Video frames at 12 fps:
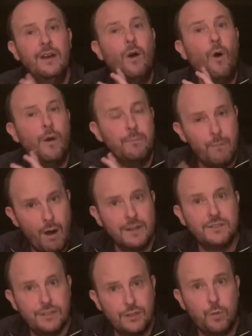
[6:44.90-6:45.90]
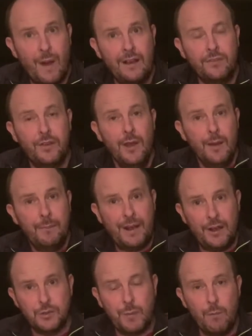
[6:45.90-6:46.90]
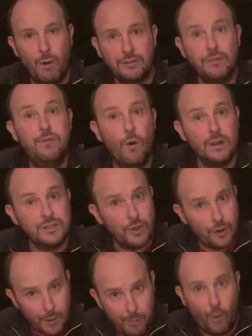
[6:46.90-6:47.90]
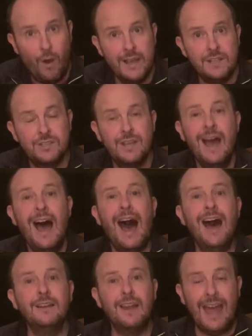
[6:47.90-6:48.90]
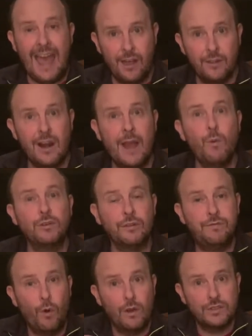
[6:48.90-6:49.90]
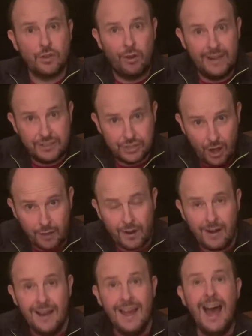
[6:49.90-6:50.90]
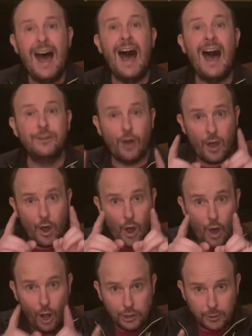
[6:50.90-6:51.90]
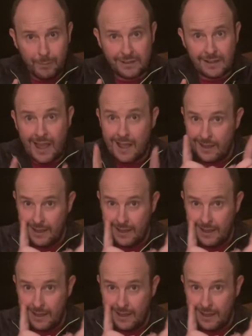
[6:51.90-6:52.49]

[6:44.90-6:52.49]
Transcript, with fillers: on March the 12th because we want to focus on our boys and Heather and I want to focus on each other and ultimately,